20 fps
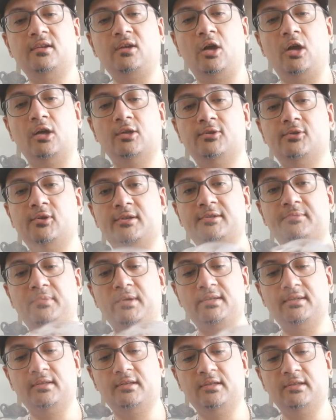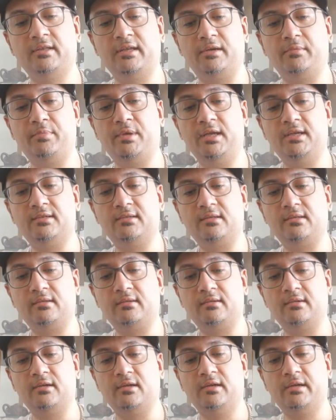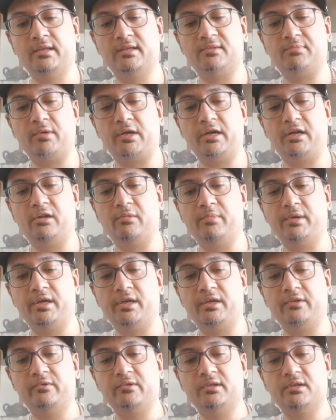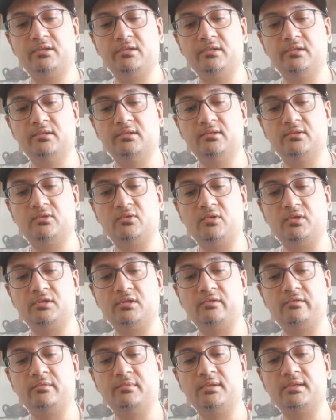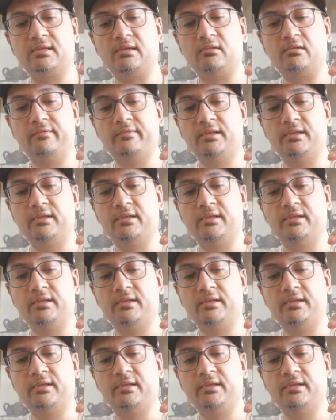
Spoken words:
hot sauce, basically like a paste inspired by traditional sauces from the south of